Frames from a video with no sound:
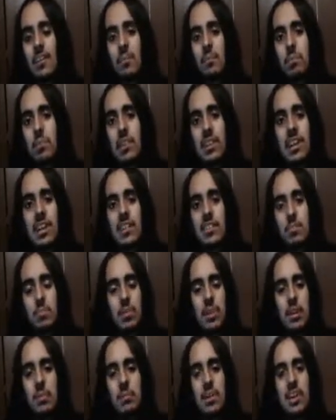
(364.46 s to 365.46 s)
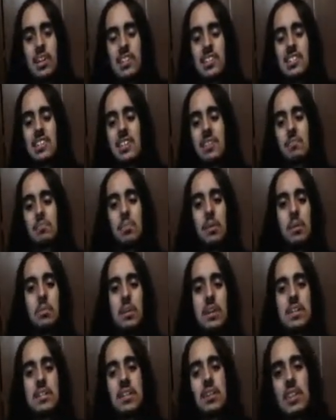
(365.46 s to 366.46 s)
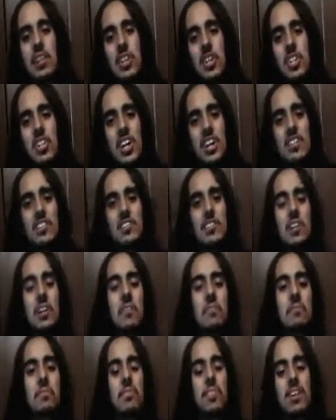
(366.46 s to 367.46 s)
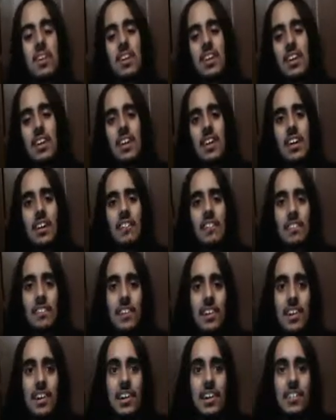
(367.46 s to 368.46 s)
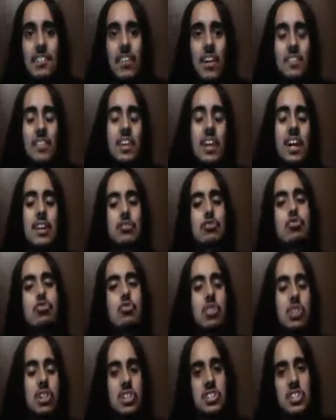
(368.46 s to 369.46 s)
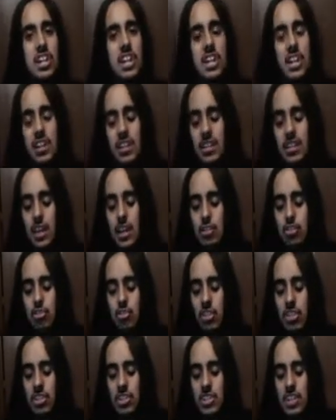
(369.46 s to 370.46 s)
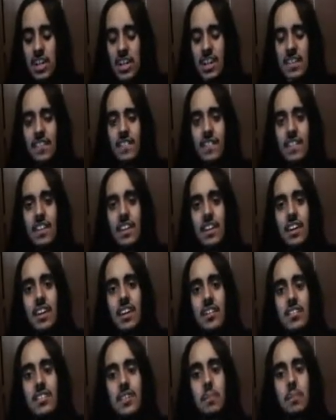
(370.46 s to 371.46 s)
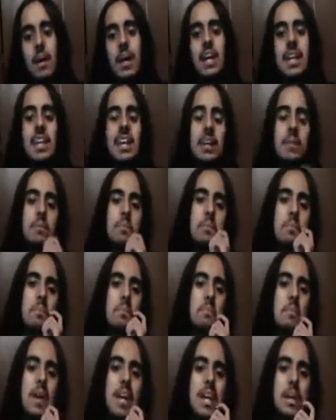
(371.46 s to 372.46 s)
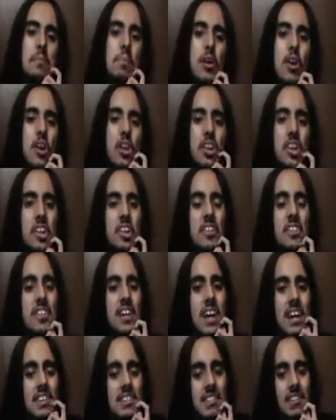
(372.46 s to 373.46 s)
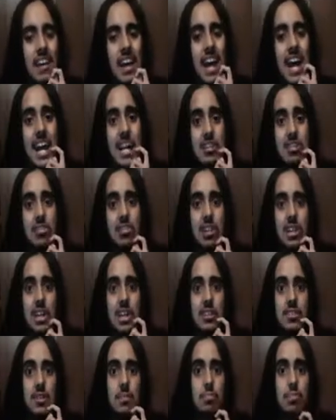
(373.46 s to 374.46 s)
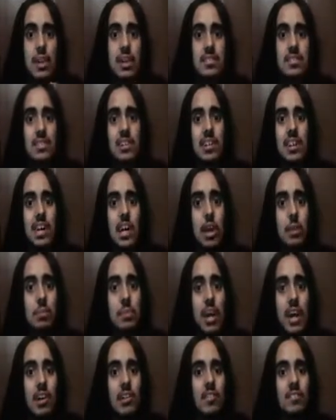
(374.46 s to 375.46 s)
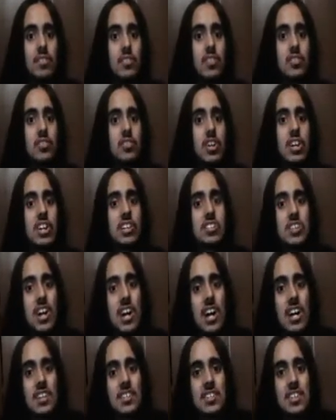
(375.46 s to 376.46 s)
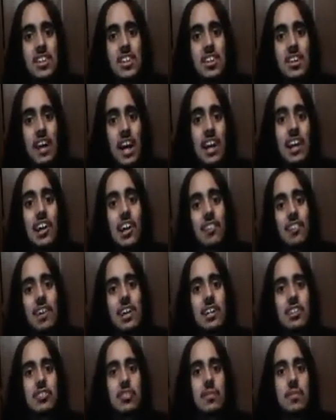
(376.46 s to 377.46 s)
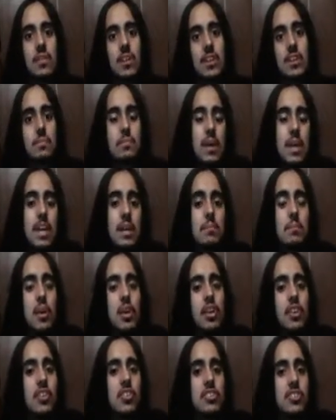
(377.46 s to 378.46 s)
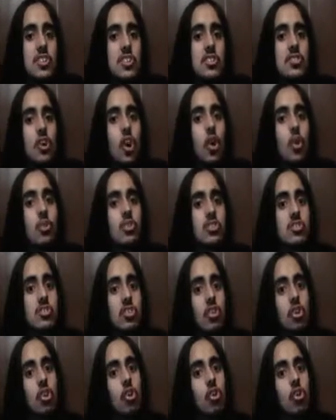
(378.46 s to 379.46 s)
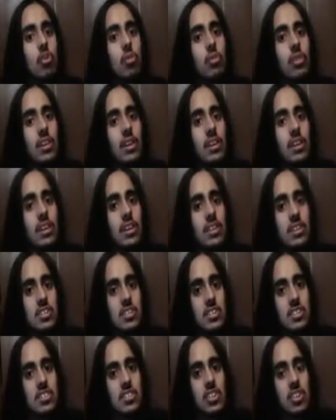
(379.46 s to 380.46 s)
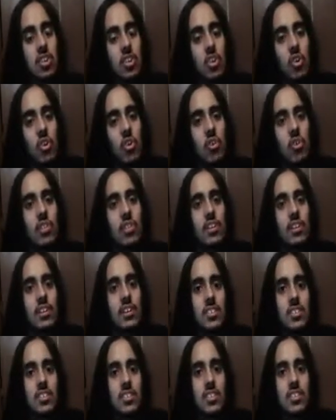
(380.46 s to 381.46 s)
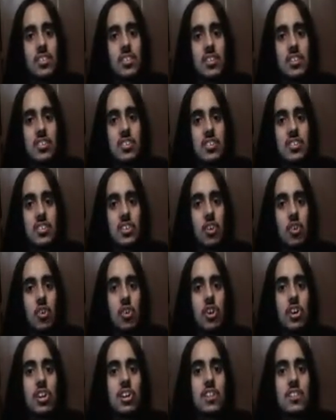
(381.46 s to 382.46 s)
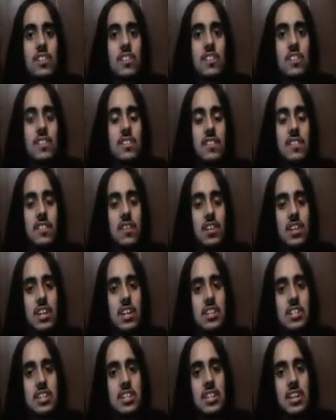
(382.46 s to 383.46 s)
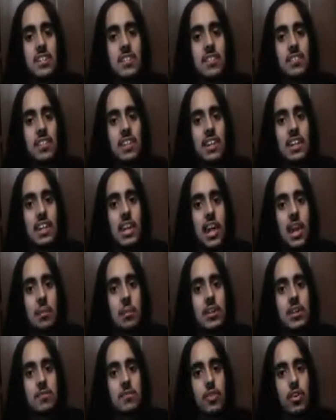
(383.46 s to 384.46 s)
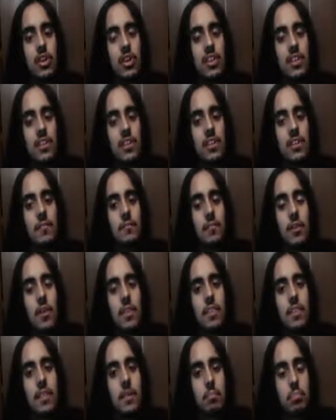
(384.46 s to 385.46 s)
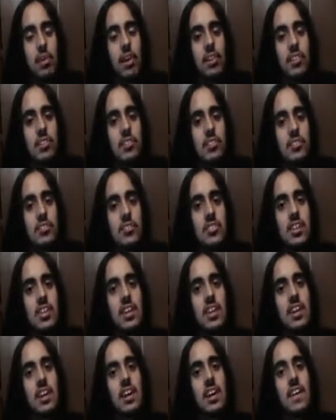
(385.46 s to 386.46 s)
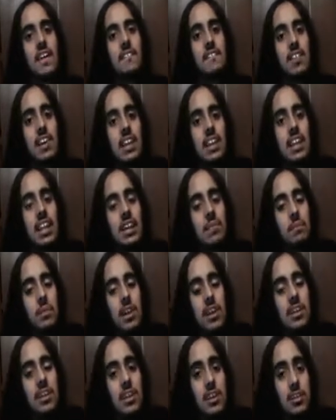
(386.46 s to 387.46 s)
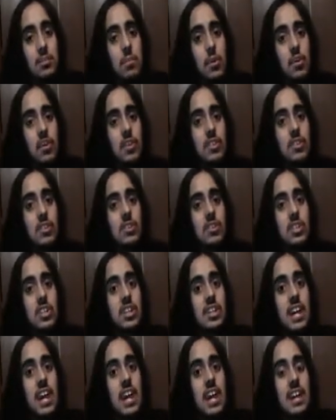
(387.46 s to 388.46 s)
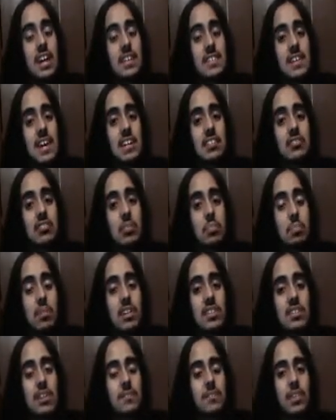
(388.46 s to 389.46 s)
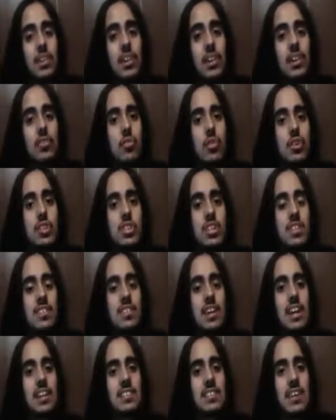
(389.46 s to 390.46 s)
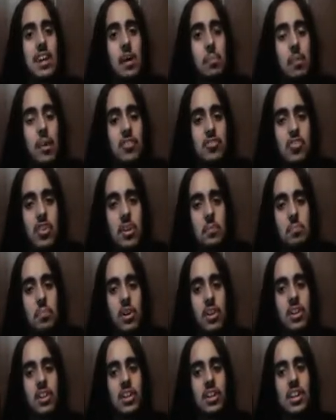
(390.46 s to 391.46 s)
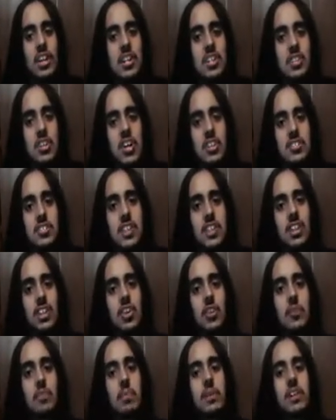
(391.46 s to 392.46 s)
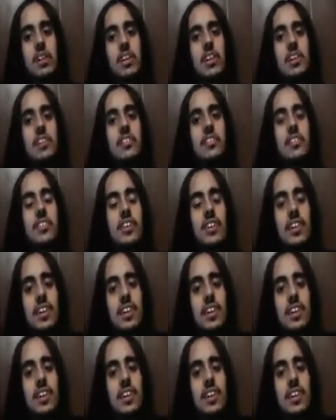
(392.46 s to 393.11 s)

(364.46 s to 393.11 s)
place pretty much a cliche stuff, but I mean not too cliche. So Megan Parker decides to actually surprisingly help out Drake and Josh. I know, right? Because Megan Parker, she's a cold sister. She's a cold-hearted sister, and she doesn't really care much for the brothers. But in this movie, she is actually pretty different in this one. She decides to help out Drake Parker and Josh Nichols because